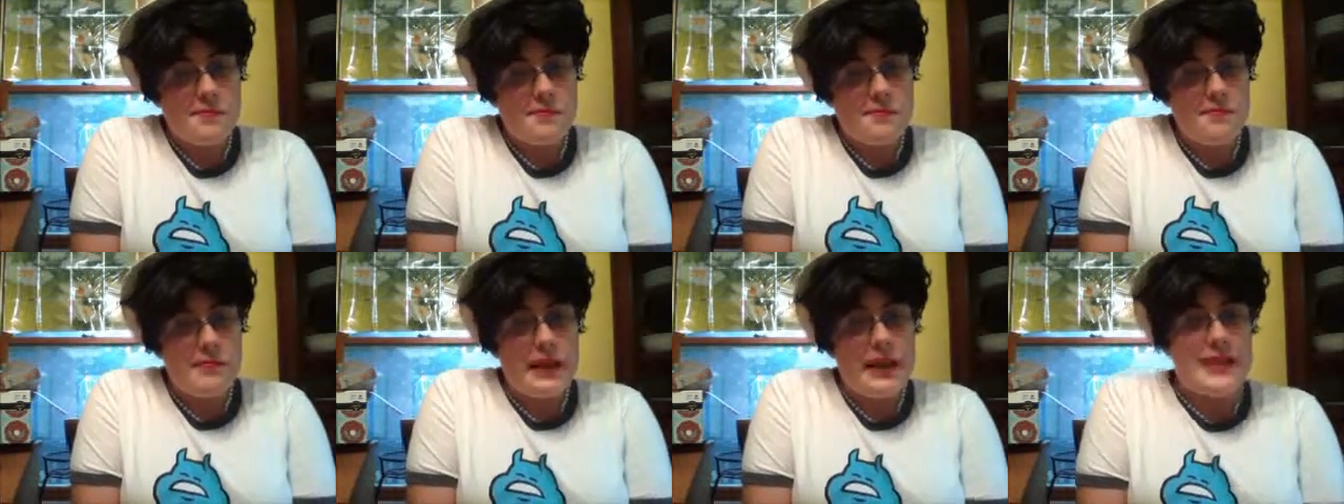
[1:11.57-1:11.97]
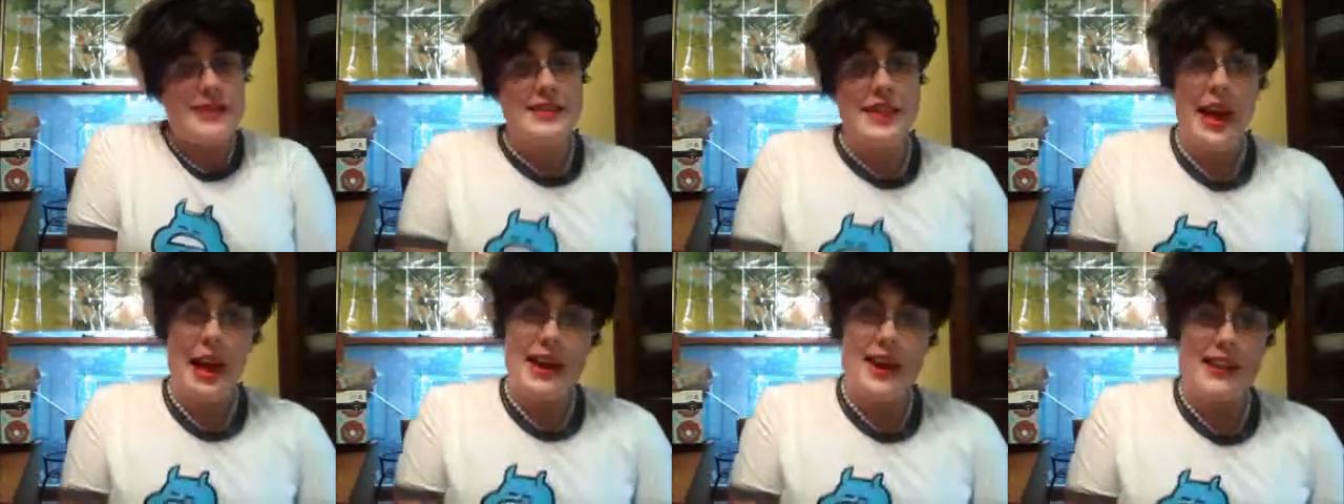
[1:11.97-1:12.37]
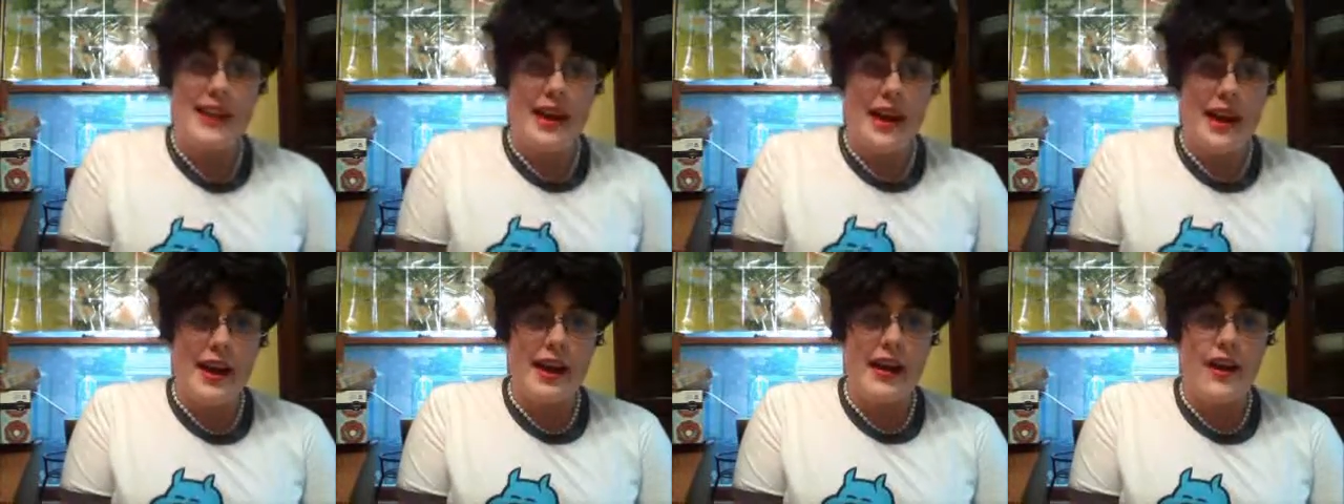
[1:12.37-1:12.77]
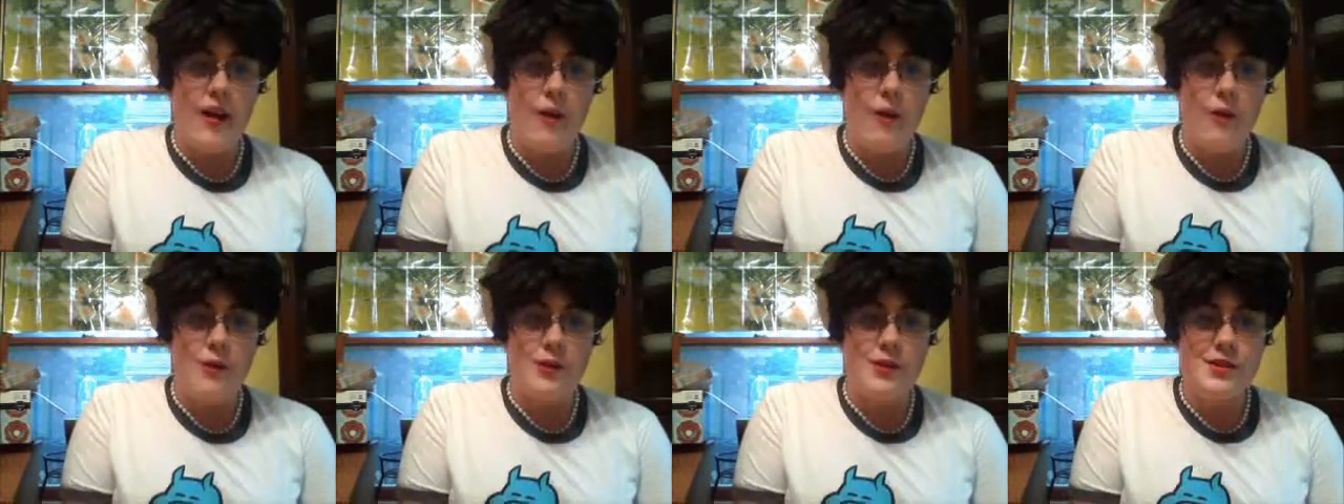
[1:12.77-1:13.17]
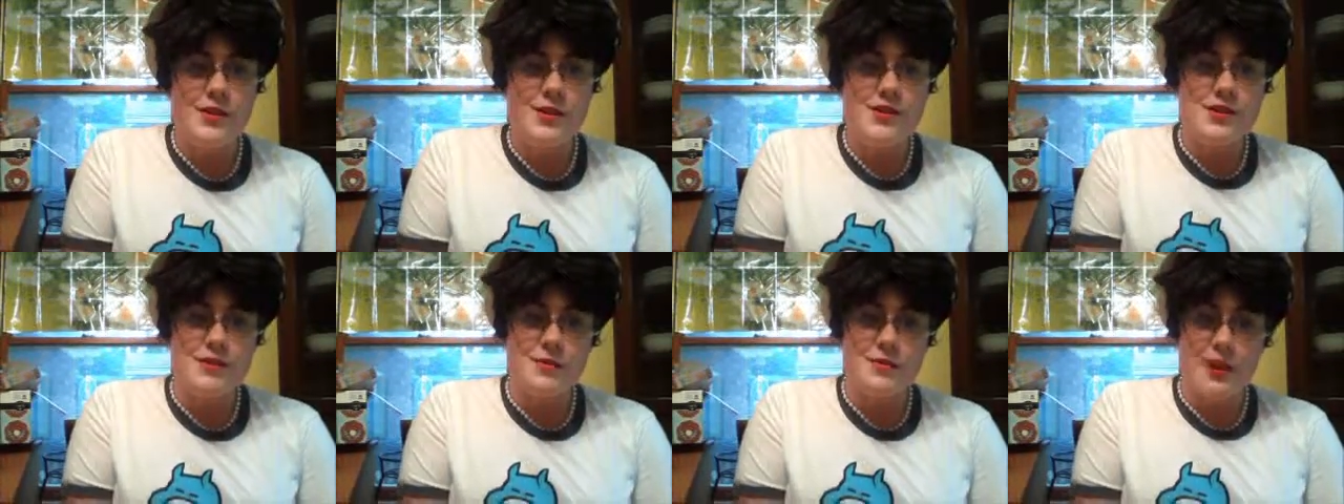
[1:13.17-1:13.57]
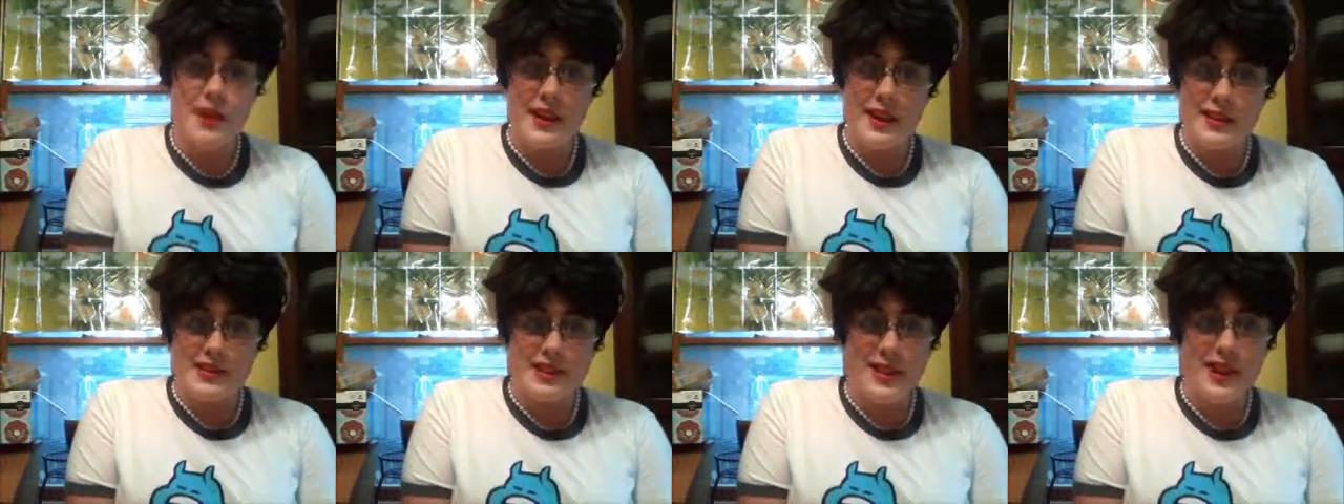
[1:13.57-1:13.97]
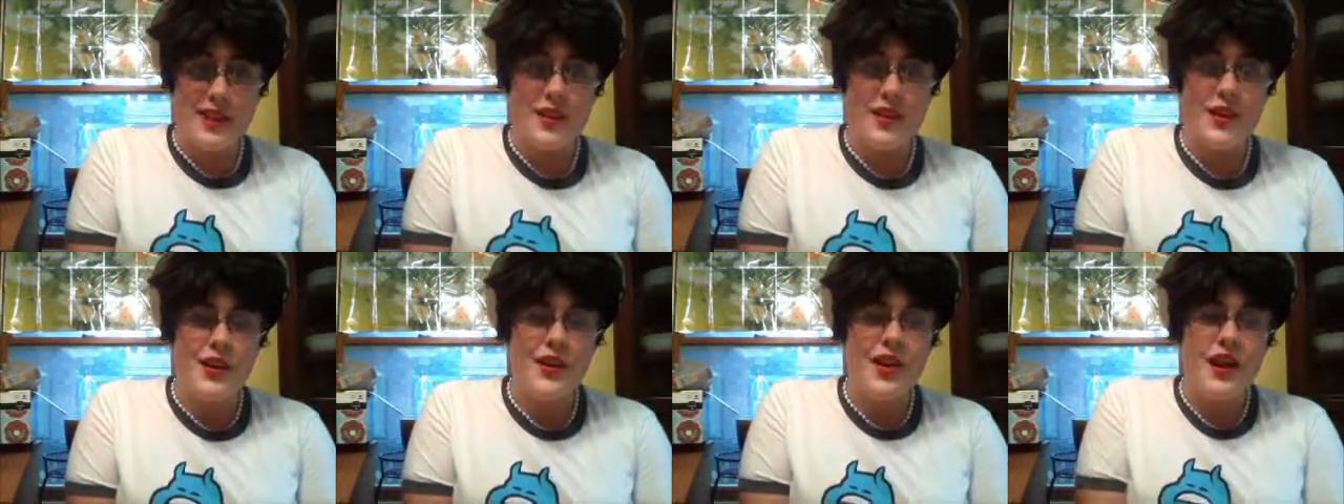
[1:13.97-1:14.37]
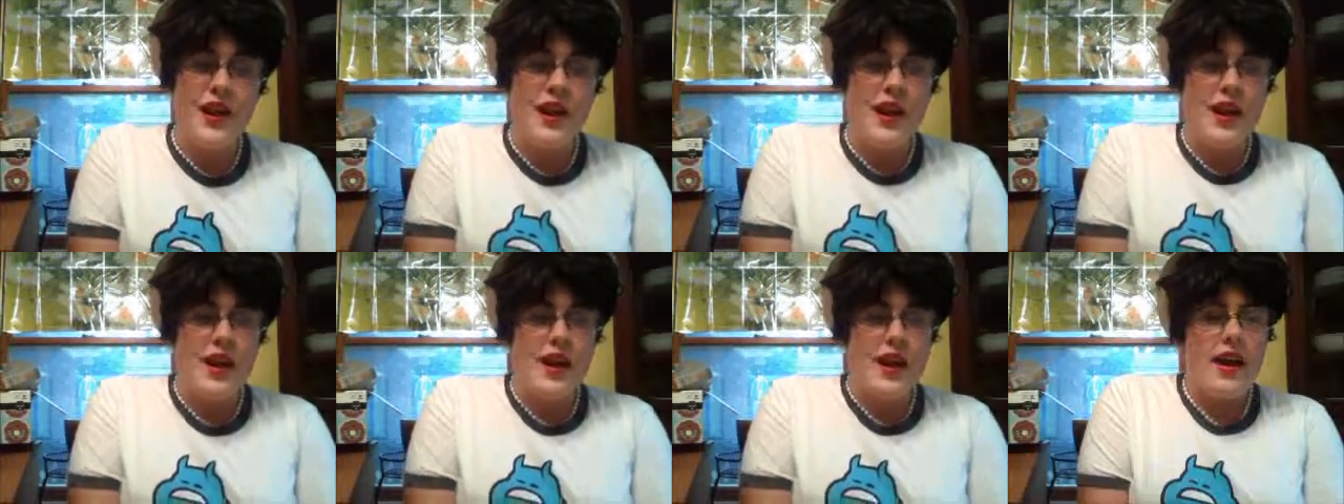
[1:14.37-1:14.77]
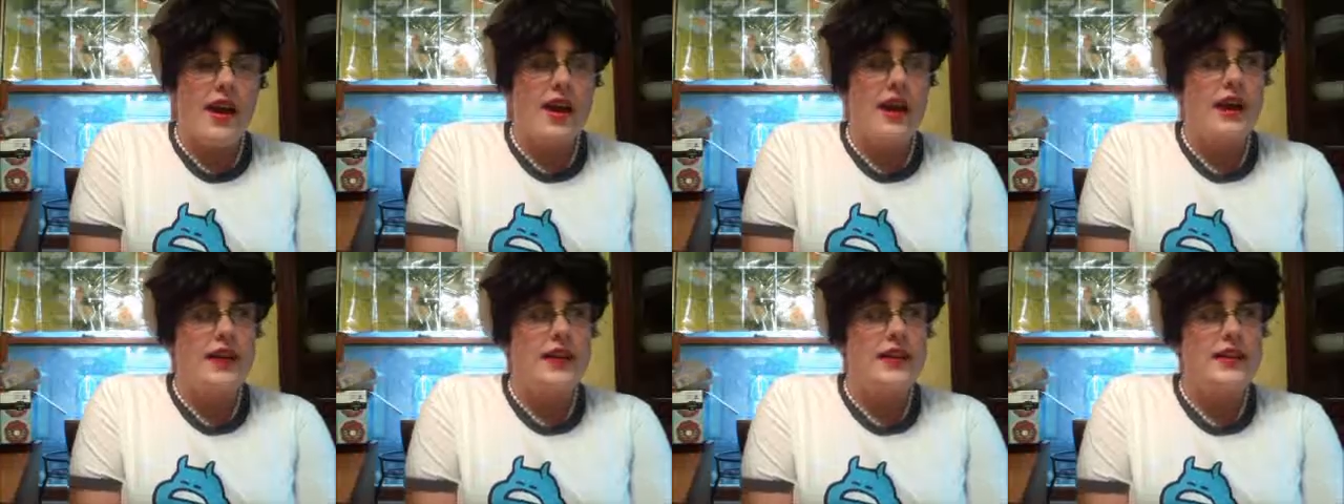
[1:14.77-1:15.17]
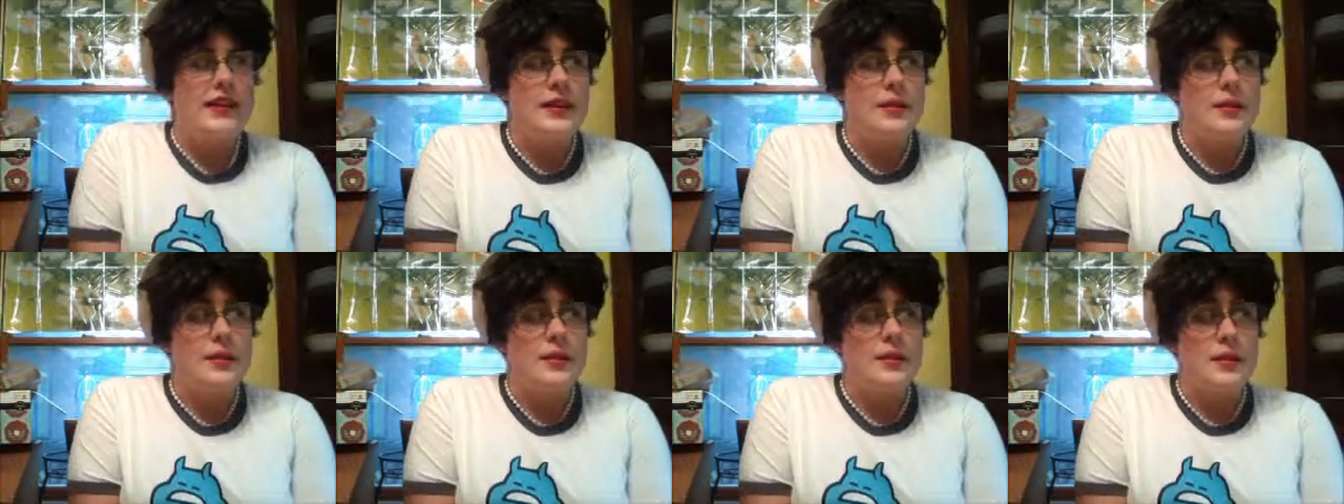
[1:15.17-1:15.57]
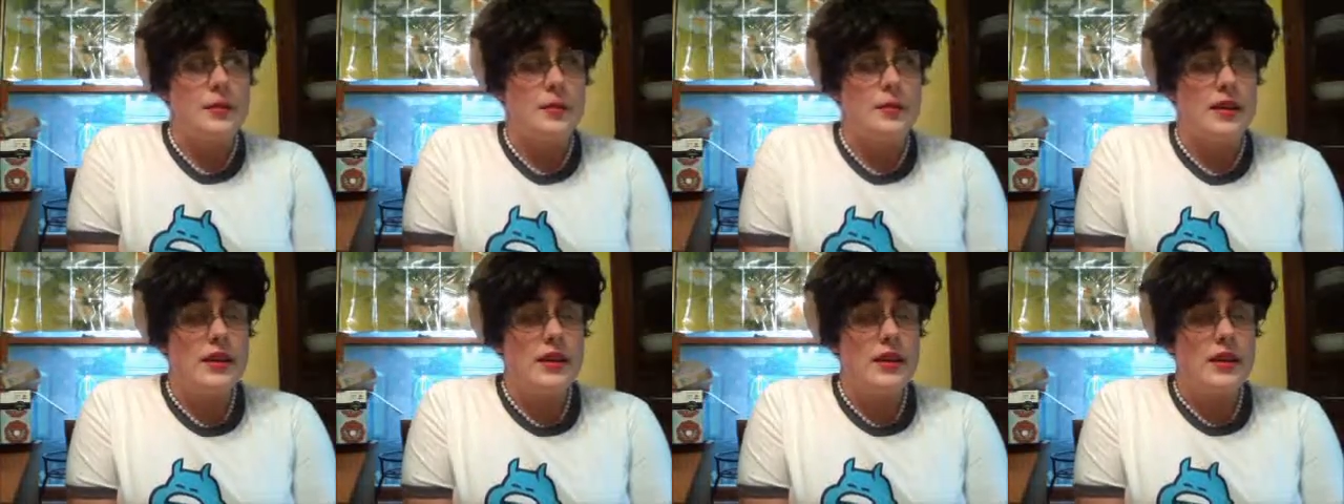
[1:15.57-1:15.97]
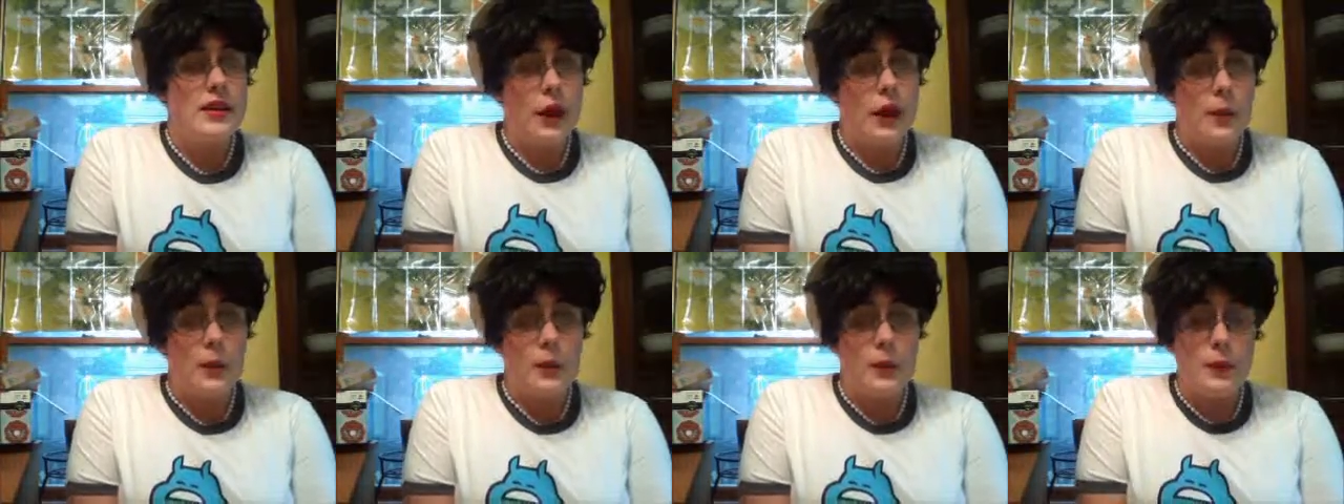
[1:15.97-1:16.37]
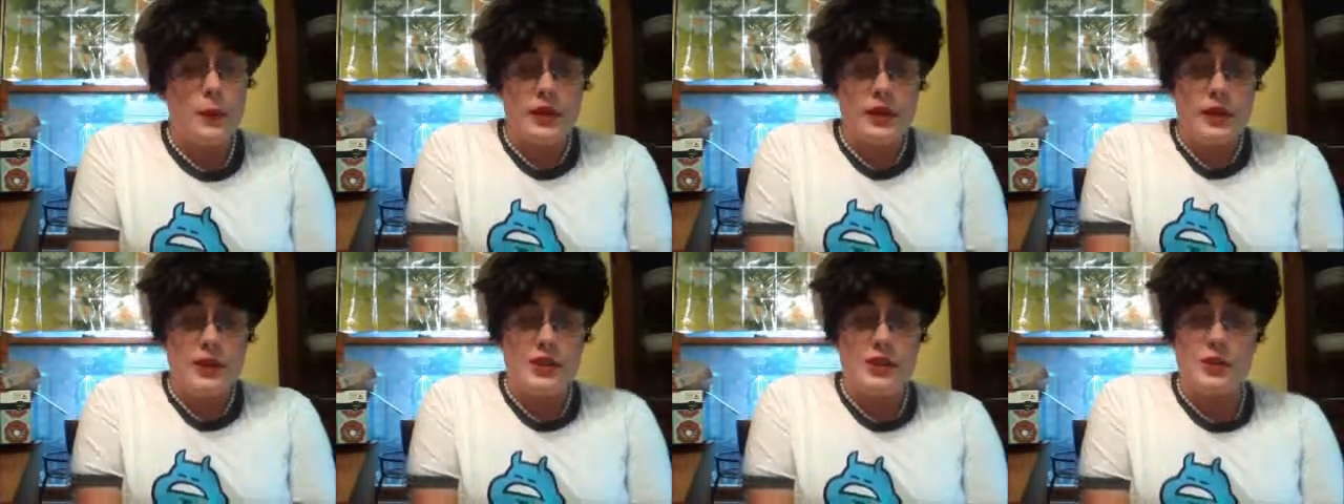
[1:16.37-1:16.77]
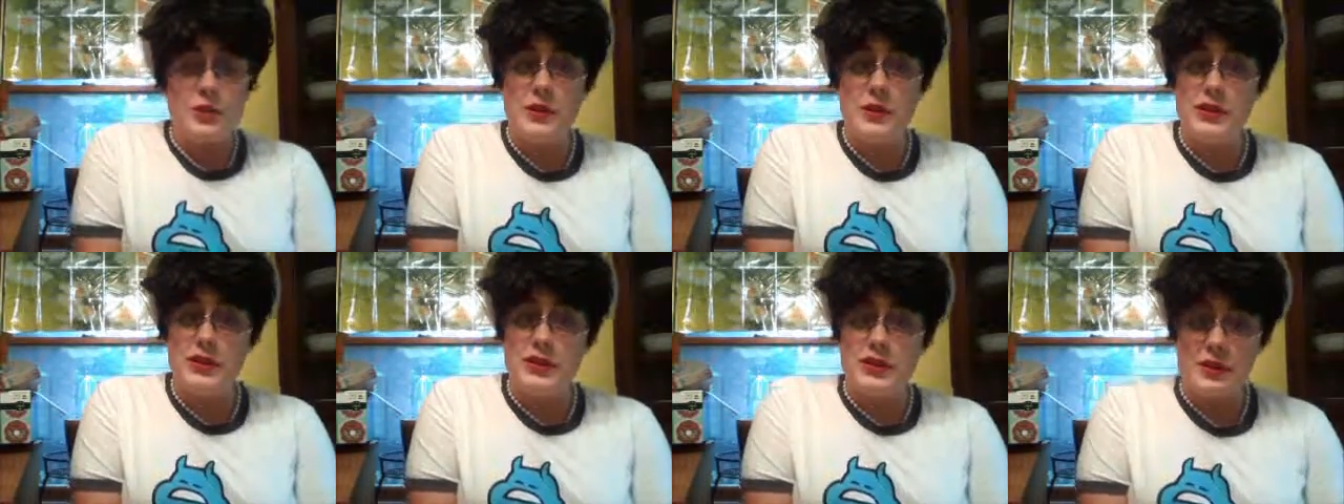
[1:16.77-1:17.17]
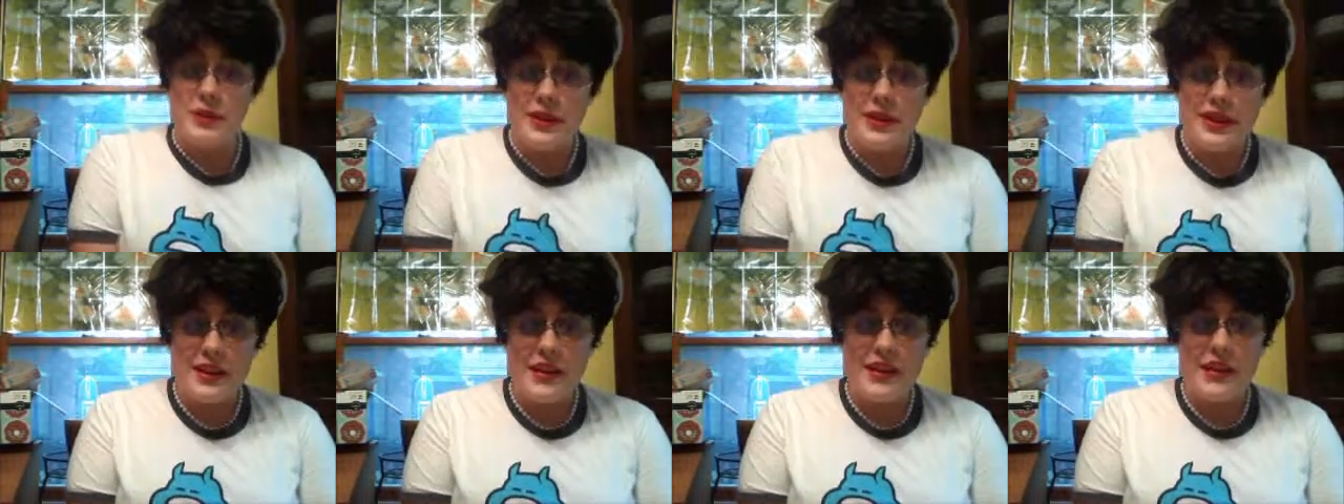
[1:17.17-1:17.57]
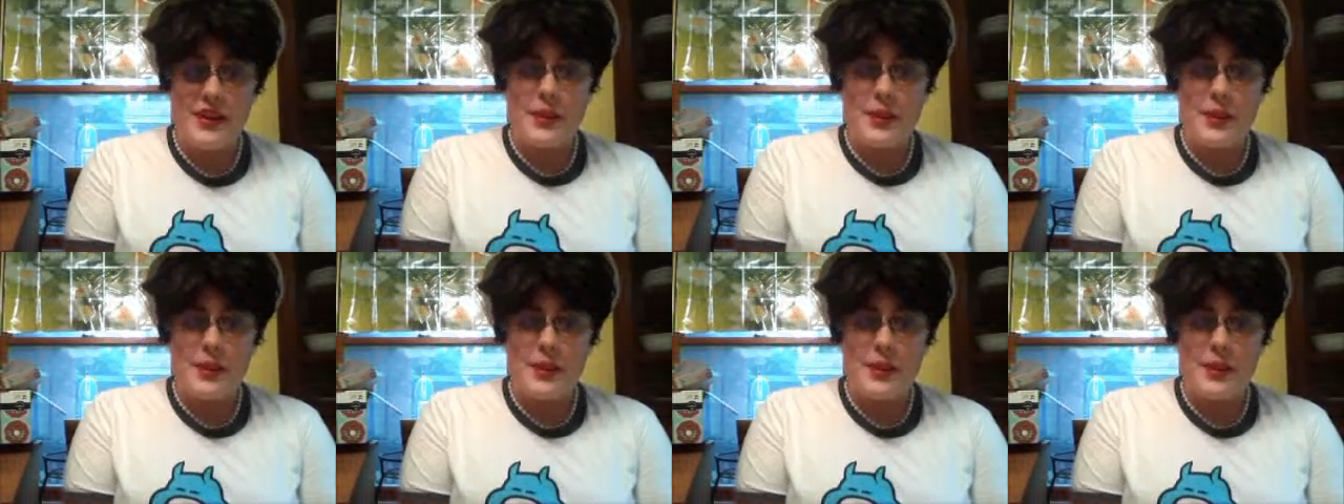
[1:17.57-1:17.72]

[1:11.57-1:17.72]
My dad and I always used to bake together, and it was something that we really enjoyed doing.